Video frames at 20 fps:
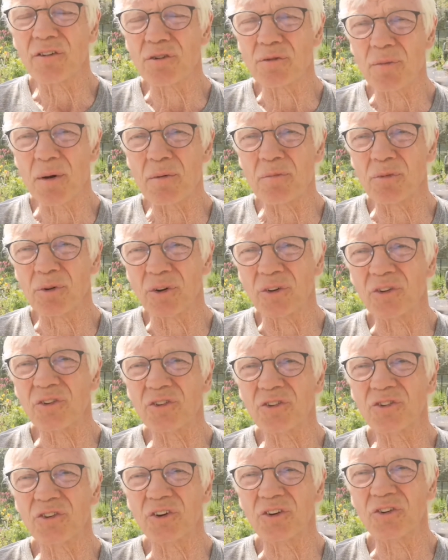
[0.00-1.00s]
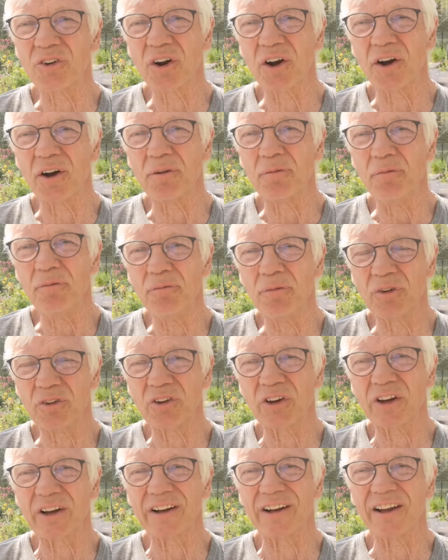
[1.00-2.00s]
of Remembrance, to try
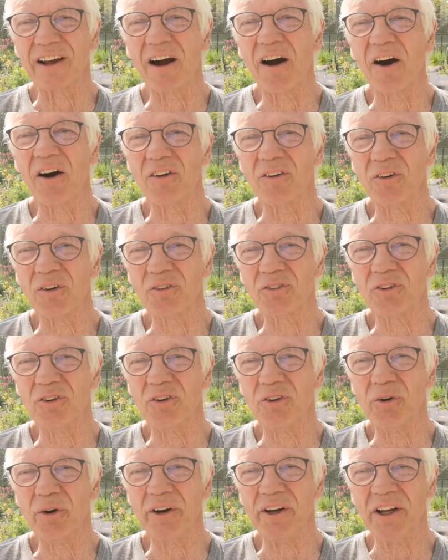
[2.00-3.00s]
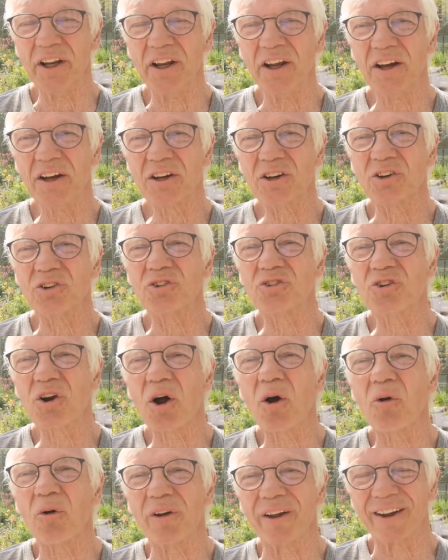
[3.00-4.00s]
particularly hard not to do any
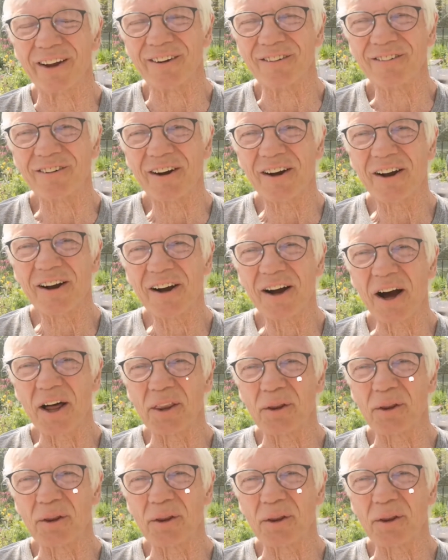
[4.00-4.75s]
controlling of